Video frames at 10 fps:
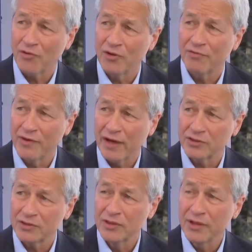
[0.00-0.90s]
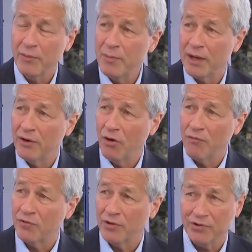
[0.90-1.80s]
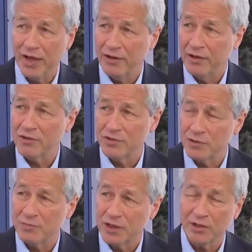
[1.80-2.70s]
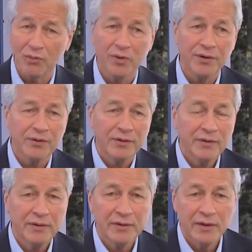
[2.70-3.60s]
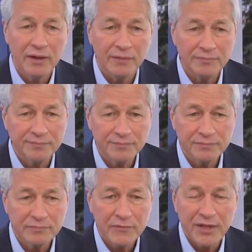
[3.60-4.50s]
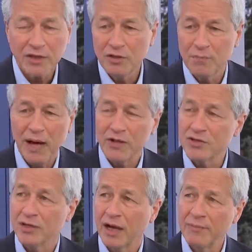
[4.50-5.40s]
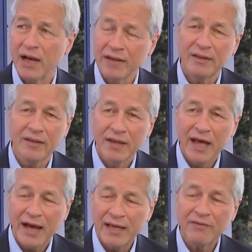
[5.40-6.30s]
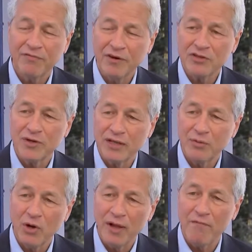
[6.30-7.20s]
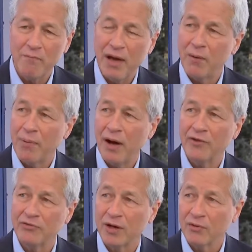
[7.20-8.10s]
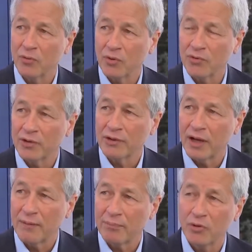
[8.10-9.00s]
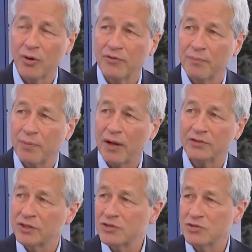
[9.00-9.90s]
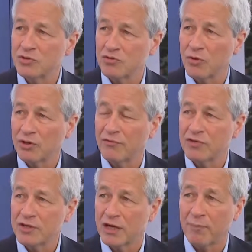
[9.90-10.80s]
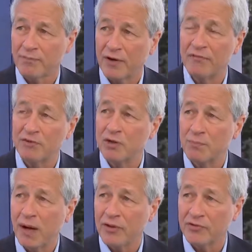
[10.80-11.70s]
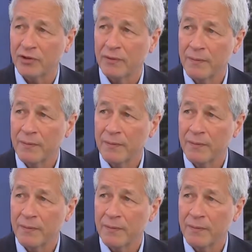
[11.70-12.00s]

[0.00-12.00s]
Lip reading: of the effects, and we may not know for another 10 years in this particular one. And then good policy. I mean, I get frustrated that we don't have better policy around the world, and I applaud the politicians who are strong enough to get up and fight for good policy,